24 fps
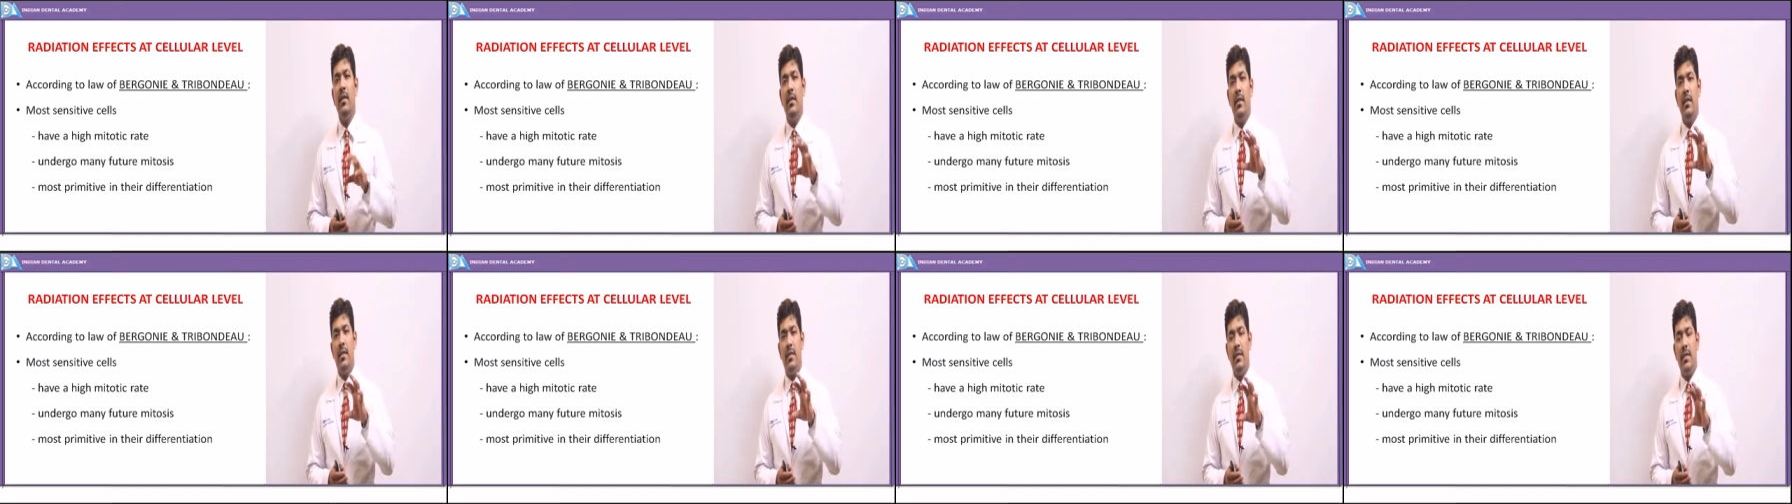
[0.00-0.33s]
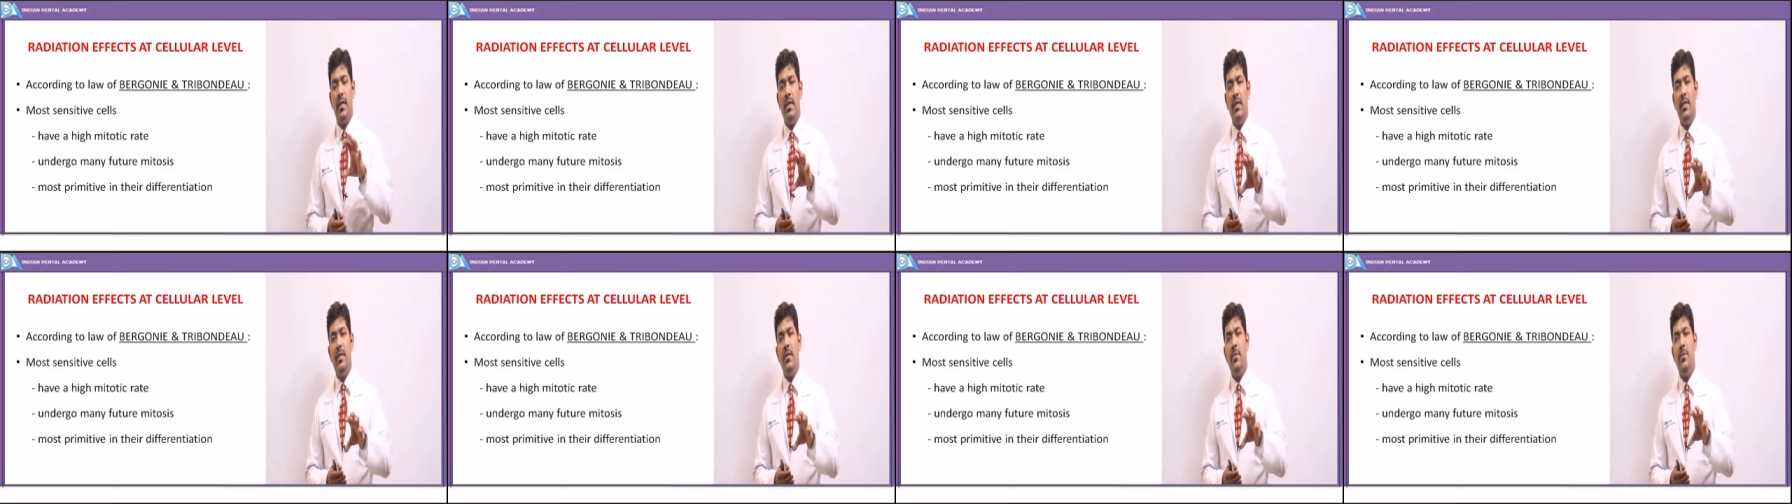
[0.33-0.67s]
the
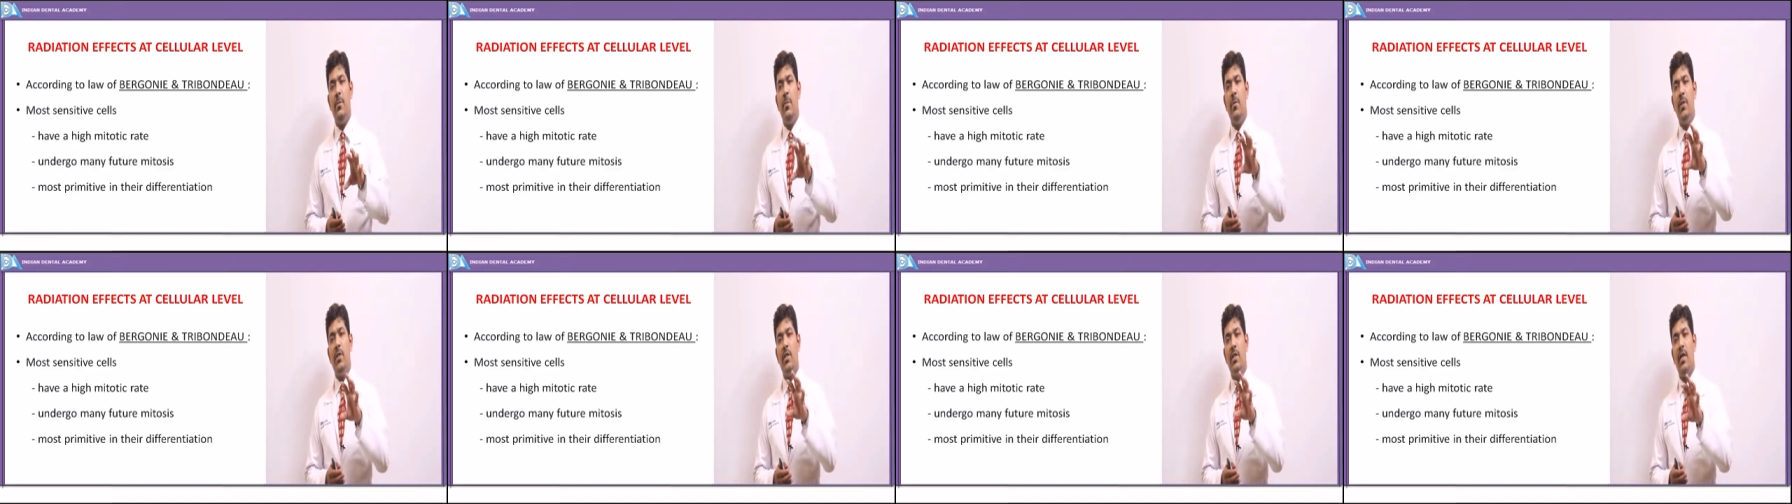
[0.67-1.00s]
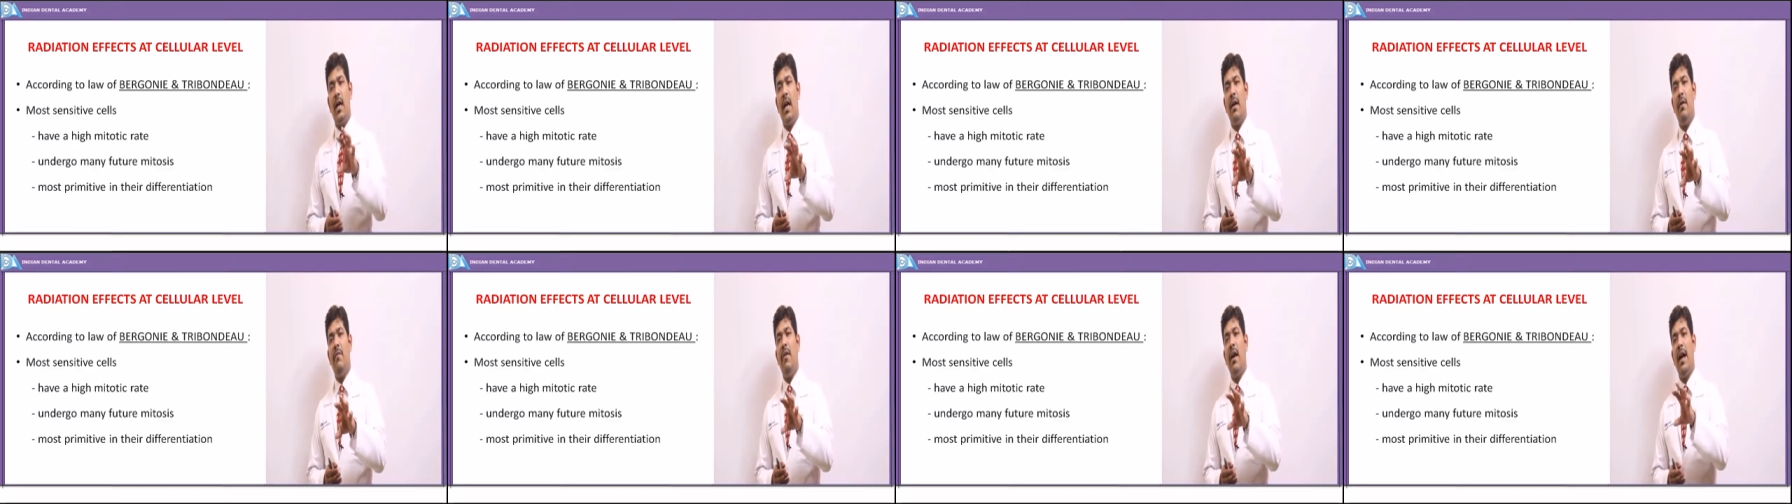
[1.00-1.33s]
cells which
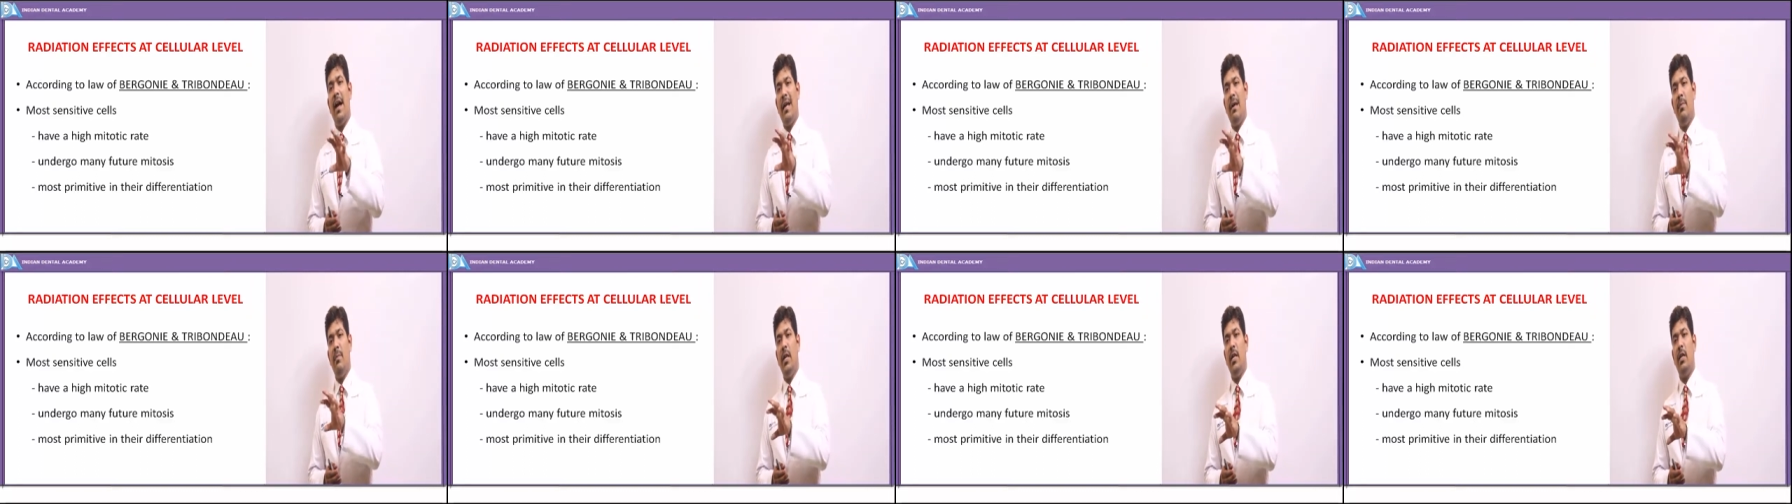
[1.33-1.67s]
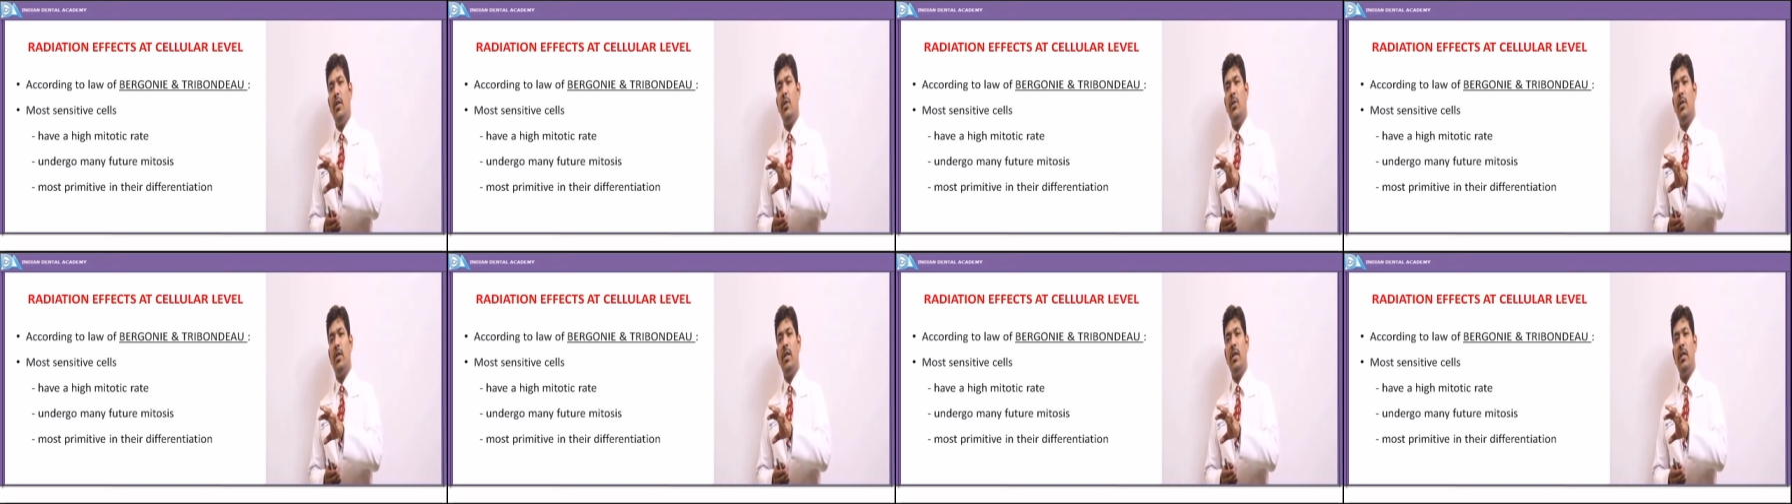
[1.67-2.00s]
have high
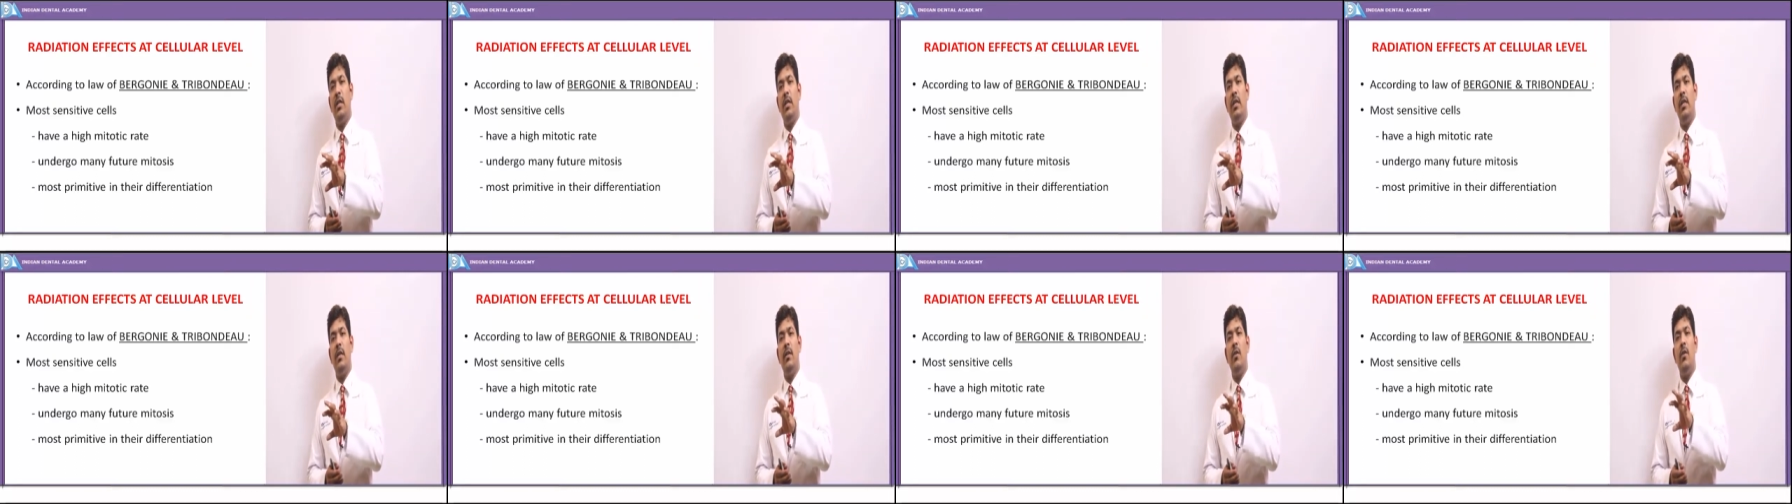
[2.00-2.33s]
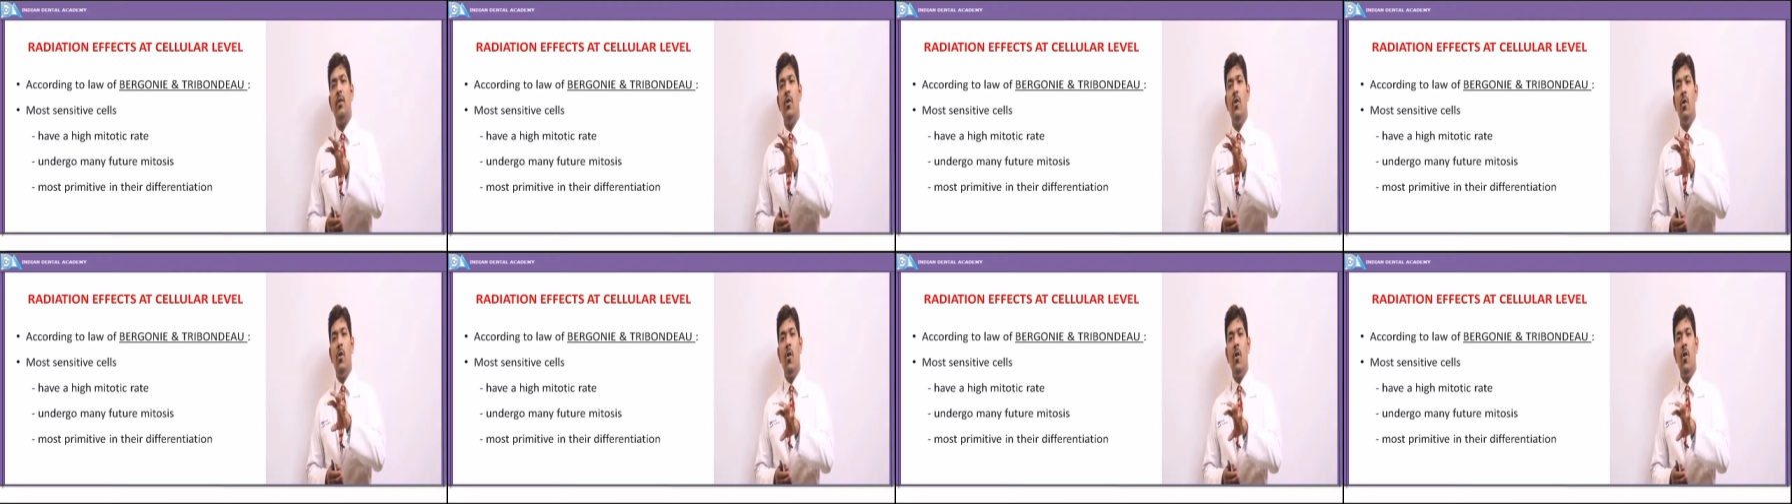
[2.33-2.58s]
mitotic rate